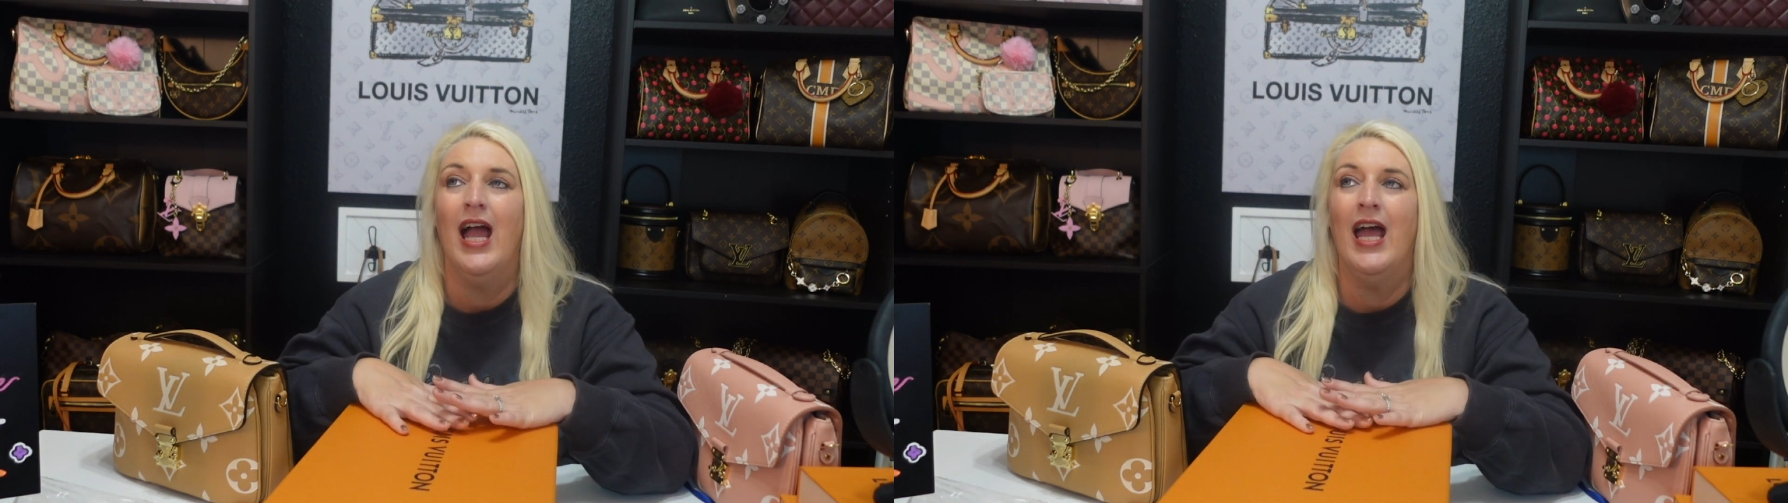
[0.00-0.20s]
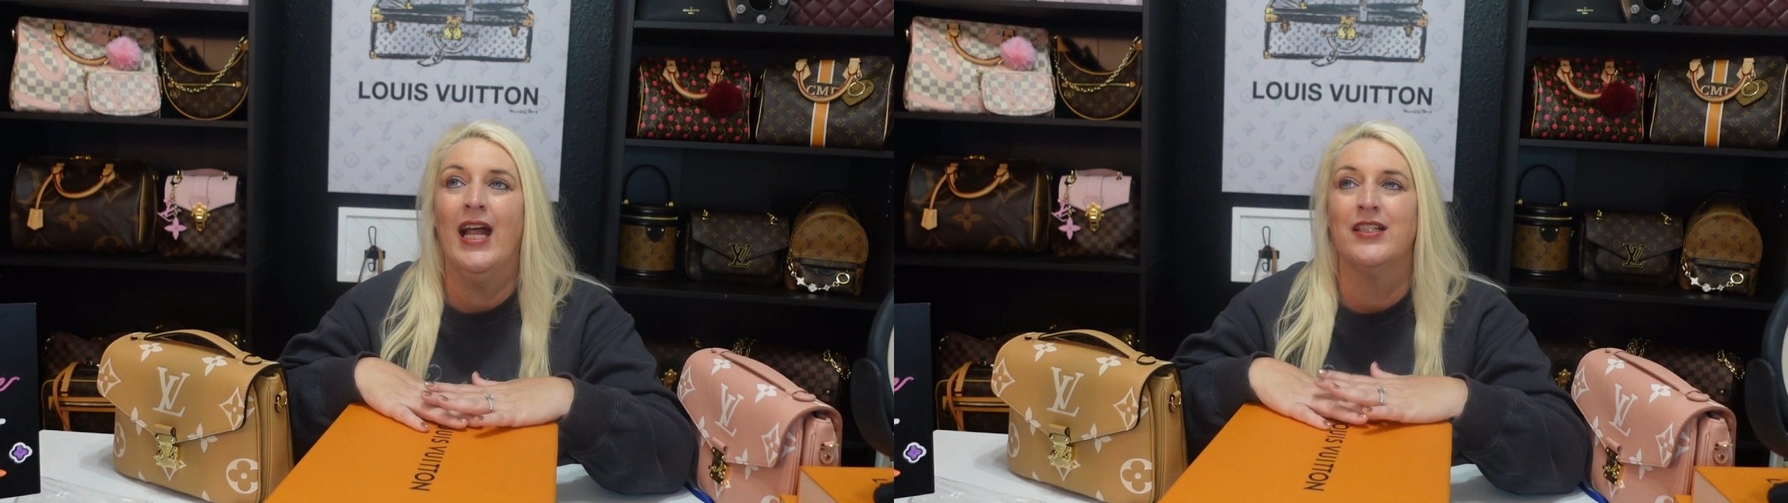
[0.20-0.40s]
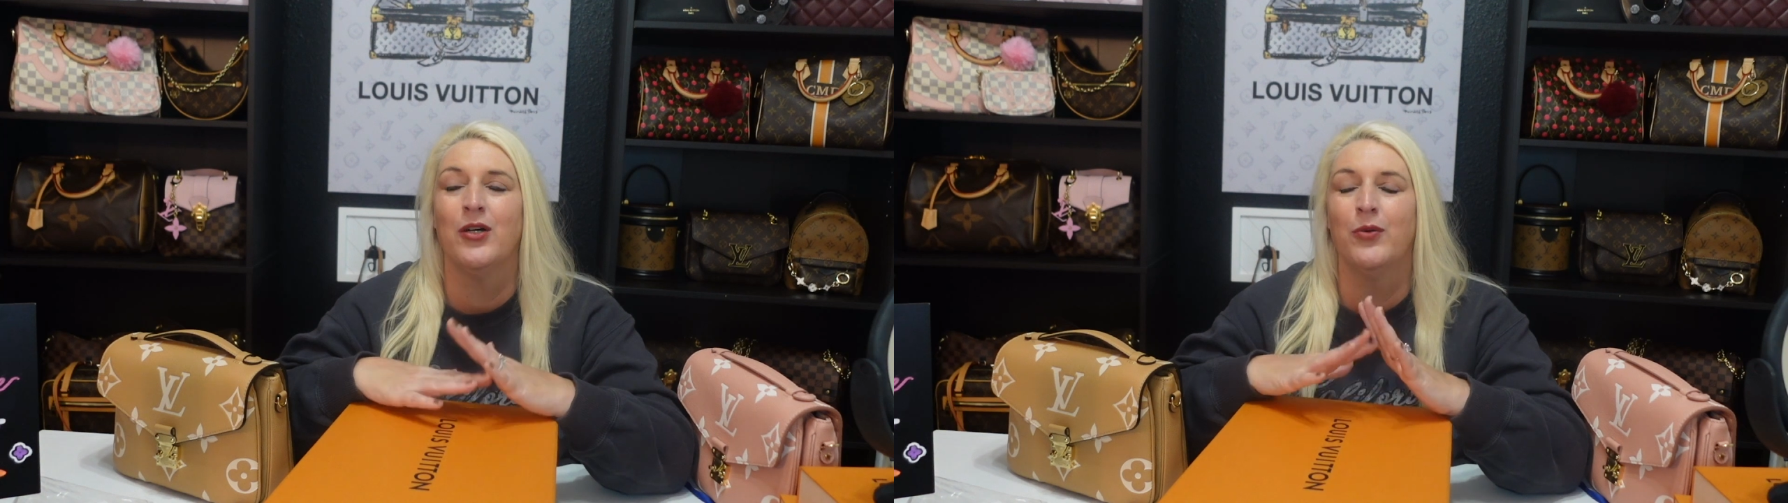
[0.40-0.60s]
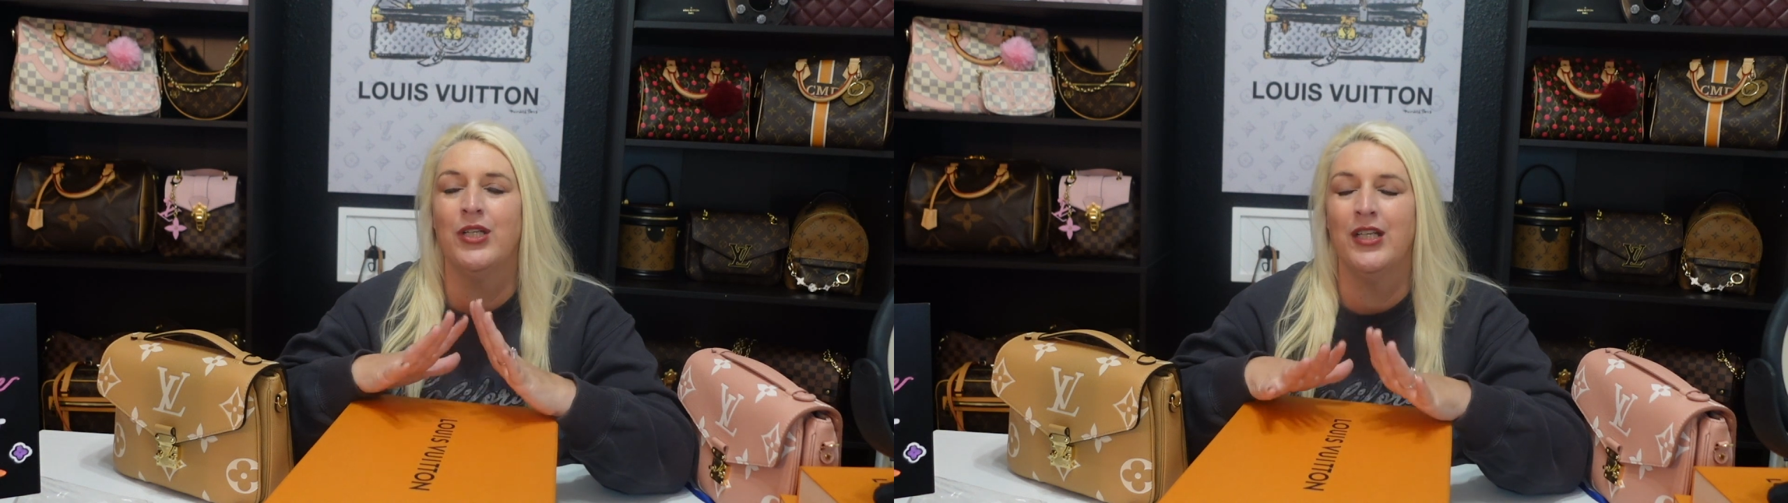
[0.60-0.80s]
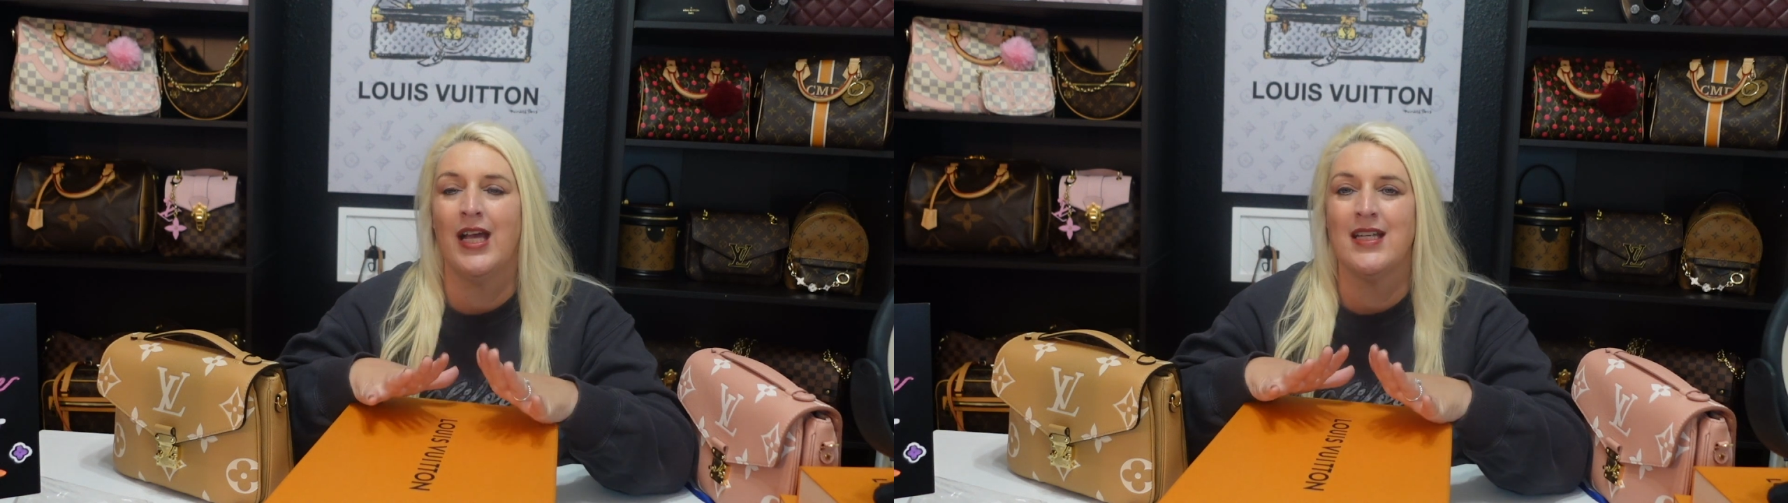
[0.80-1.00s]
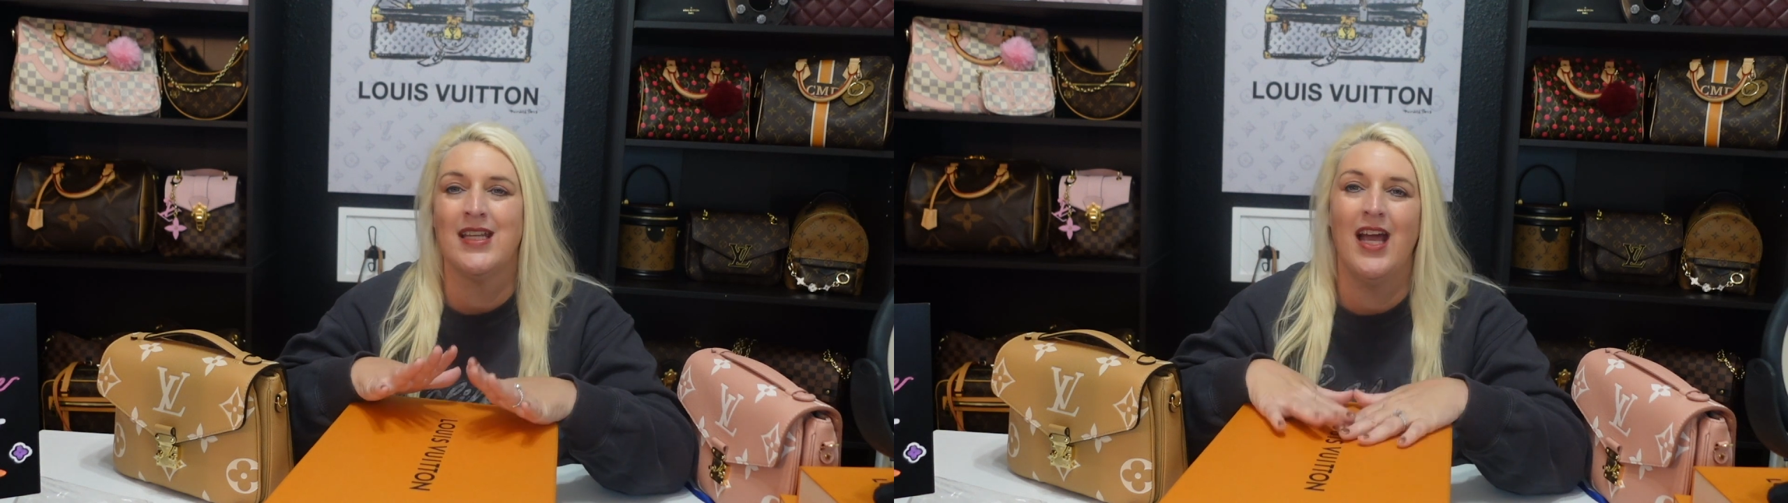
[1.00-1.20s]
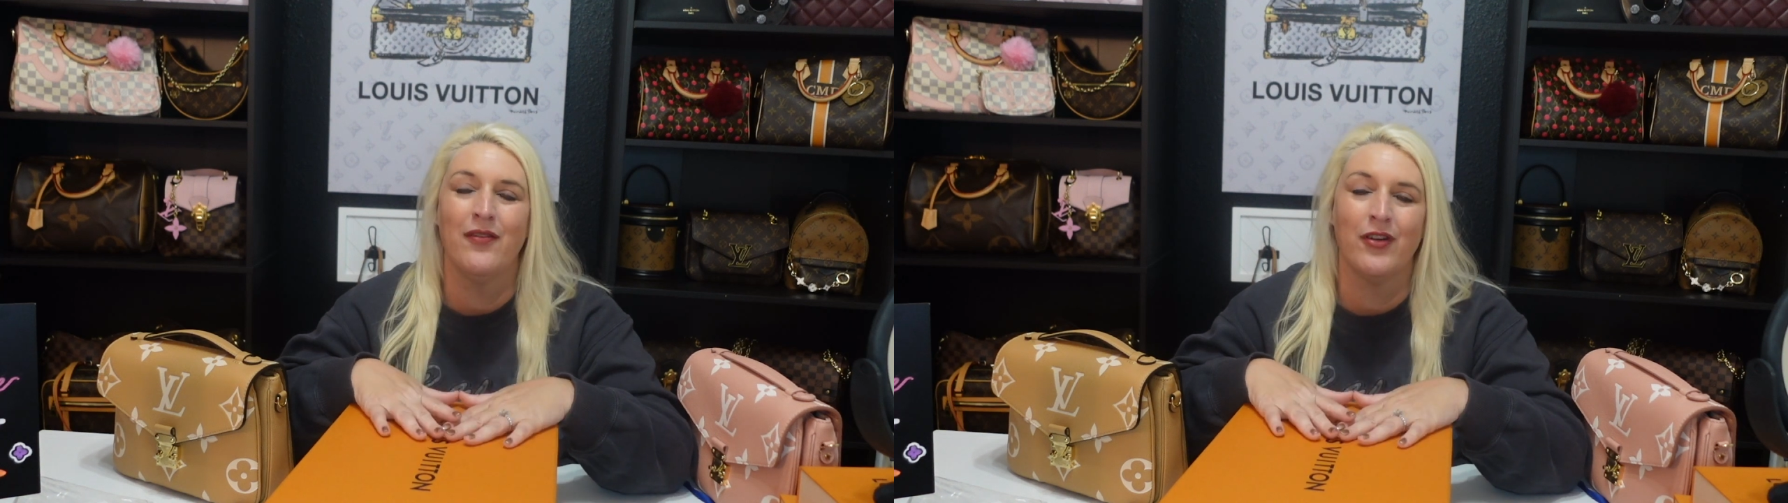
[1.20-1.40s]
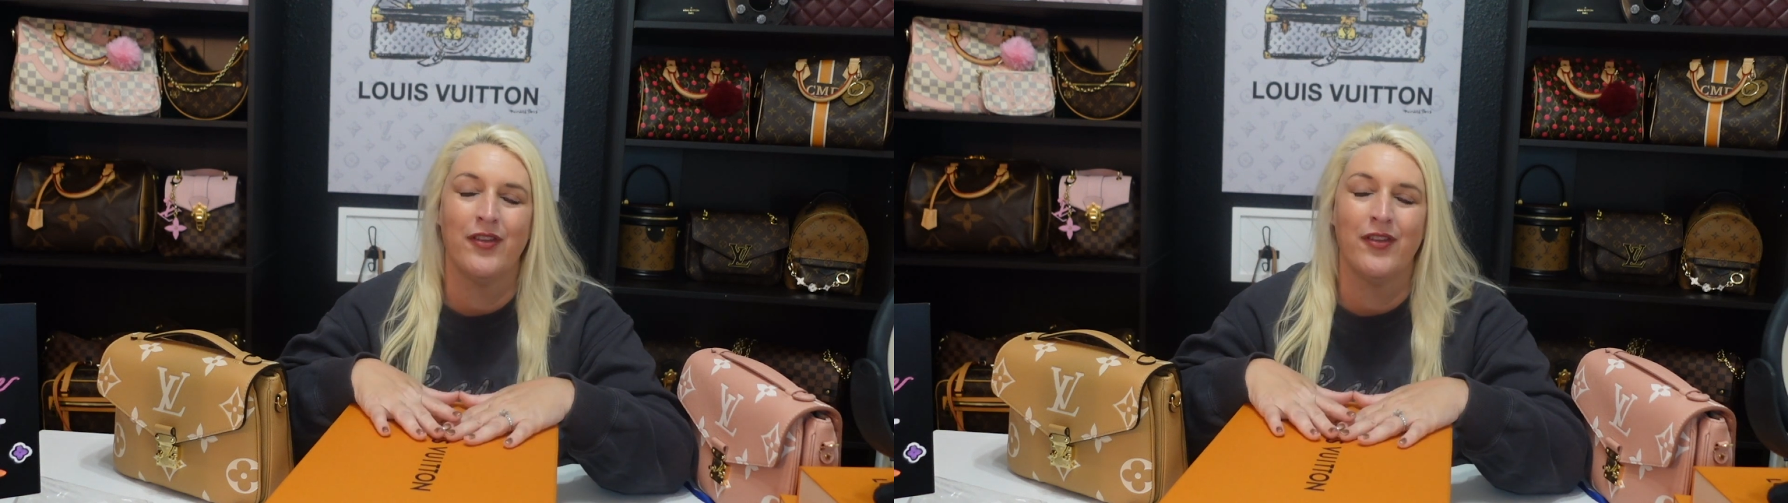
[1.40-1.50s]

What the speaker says: and I don't want you guys to ever